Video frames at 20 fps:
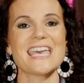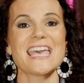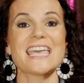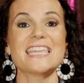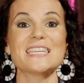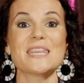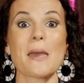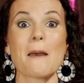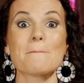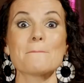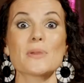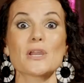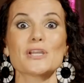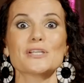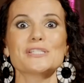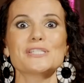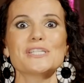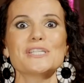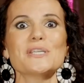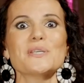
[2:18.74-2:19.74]
Number
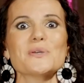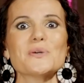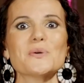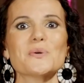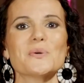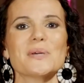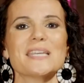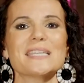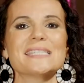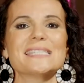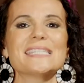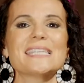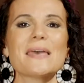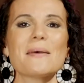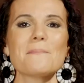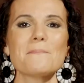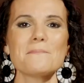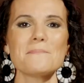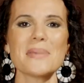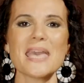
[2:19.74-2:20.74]
2 is
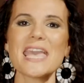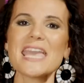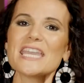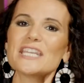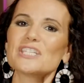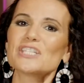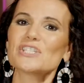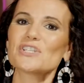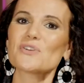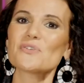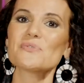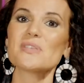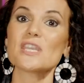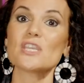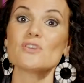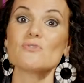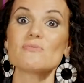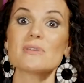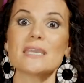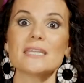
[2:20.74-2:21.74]
to make sure that
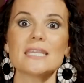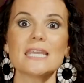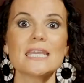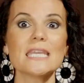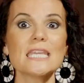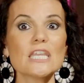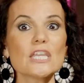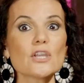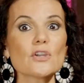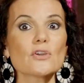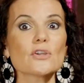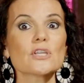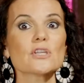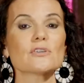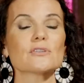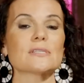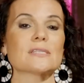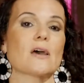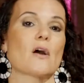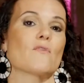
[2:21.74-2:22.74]
you can hear
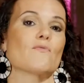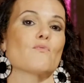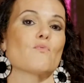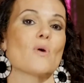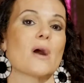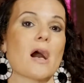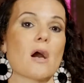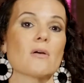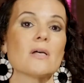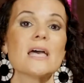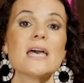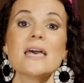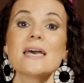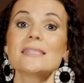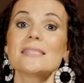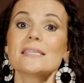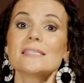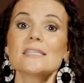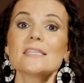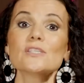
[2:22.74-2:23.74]
yourself well.
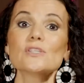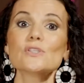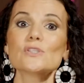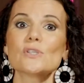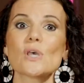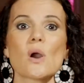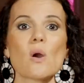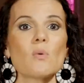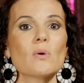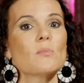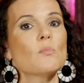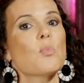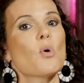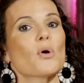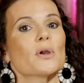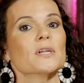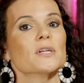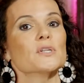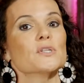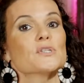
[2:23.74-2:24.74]
This is so
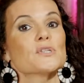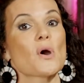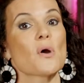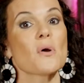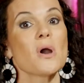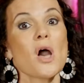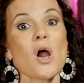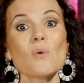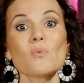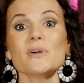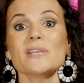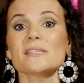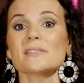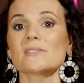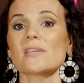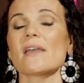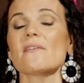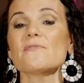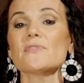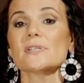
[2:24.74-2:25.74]
important. So when it's
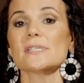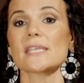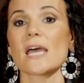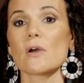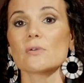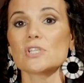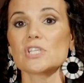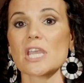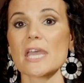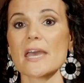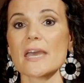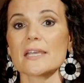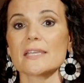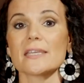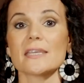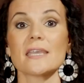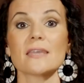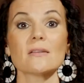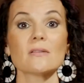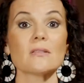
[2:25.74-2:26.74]
time for sound check
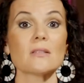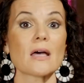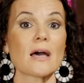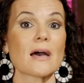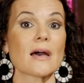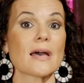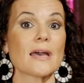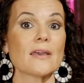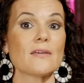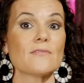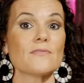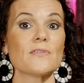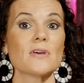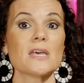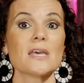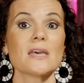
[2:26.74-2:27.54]
in a live